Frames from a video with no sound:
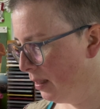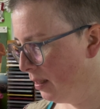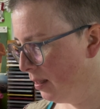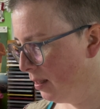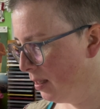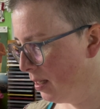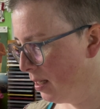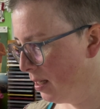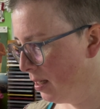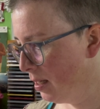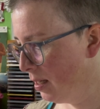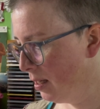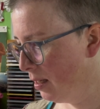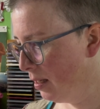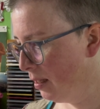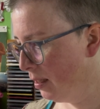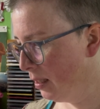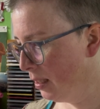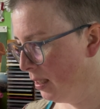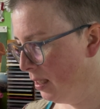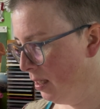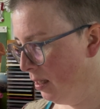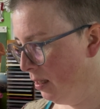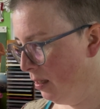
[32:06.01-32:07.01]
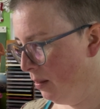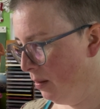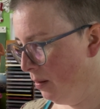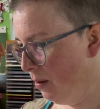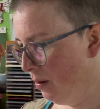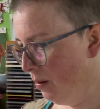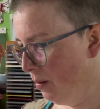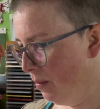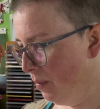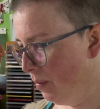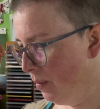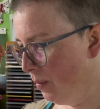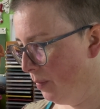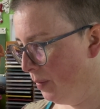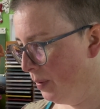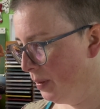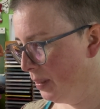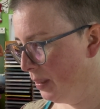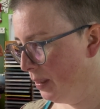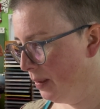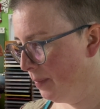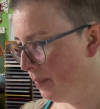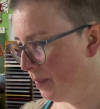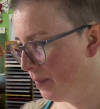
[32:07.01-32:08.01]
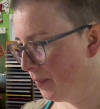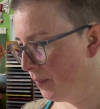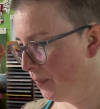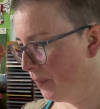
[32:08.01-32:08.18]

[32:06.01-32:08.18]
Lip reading: that. What was it?